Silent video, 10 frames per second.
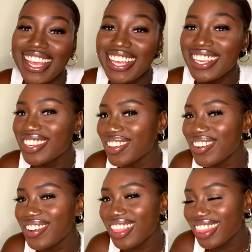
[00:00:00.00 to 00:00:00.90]

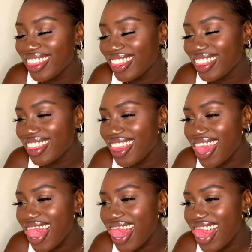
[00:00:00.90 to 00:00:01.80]
So
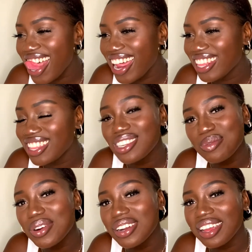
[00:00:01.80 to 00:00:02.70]
this
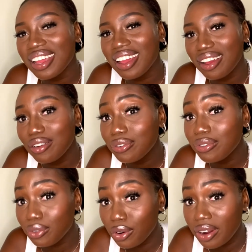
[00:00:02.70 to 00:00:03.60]
morning at
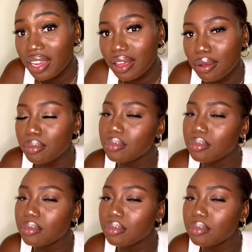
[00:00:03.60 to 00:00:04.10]
4 a.m.